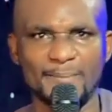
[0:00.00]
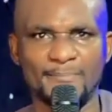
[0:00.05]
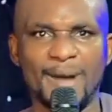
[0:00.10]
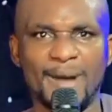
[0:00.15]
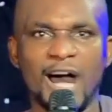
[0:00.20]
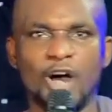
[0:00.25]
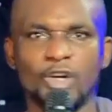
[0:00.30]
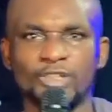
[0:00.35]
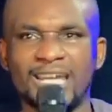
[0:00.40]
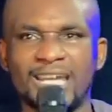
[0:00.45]

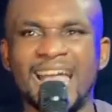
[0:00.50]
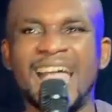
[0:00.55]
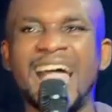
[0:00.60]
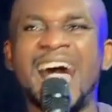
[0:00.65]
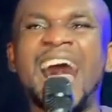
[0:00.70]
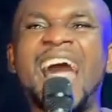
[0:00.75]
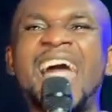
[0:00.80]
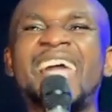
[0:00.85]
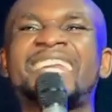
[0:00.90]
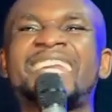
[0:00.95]
bound,
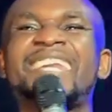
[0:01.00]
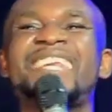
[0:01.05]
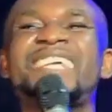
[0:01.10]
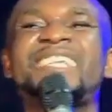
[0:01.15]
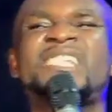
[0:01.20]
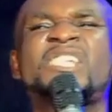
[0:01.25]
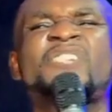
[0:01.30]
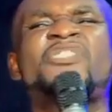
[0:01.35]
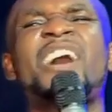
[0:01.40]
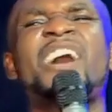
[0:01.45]
I
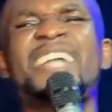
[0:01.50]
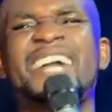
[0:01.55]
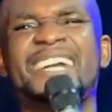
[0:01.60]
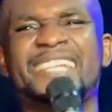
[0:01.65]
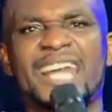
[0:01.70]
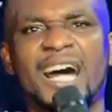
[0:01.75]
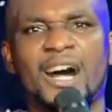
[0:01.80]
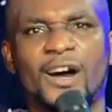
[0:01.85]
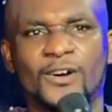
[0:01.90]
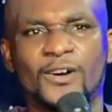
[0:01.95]
release fire
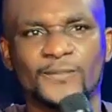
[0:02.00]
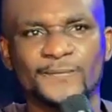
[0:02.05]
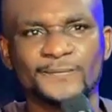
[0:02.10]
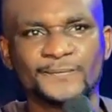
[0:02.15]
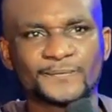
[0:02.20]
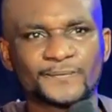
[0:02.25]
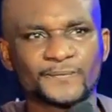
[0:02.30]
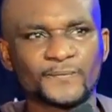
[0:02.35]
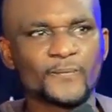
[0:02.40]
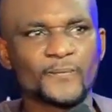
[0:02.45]
now.
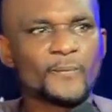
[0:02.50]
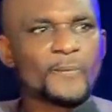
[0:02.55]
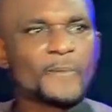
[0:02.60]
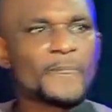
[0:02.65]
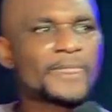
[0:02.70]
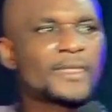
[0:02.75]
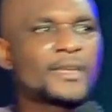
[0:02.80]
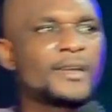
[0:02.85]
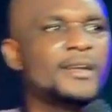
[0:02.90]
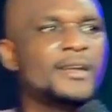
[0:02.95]

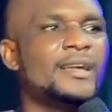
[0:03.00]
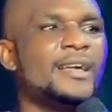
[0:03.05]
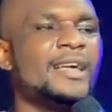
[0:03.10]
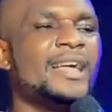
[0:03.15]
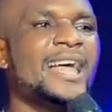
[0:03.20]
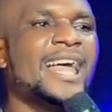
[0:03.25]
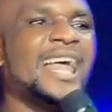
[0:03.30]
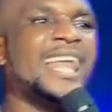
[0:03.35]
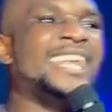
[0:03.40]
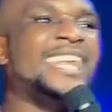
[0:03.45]

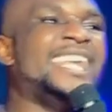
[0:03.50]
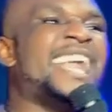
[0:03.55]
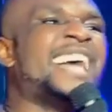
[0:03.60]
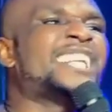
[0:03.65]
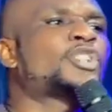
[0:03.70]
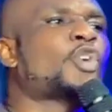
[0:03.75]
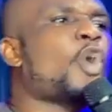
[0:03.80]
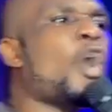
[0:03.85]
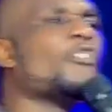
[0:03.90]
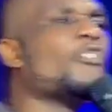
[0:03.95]
Let
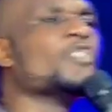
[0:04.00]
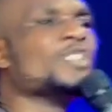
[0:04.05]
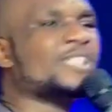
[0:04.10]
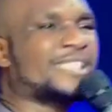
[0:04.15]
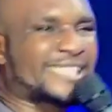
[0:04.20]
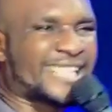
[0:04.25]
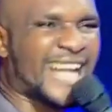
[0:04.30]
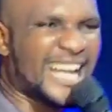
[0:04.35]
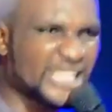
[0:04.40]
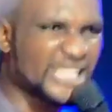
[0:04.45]
covens
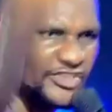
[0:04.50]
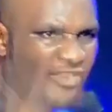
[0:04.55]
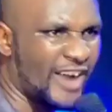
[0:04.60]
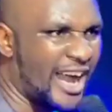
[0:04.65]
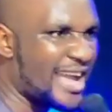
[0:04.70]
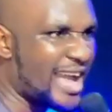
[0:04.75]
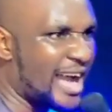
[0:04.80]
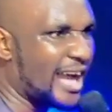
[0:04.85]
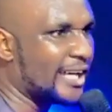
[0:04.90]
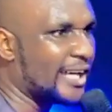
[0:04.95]
catch
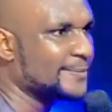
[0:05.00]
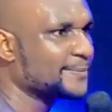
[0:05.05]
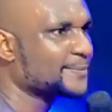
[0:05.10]
fire.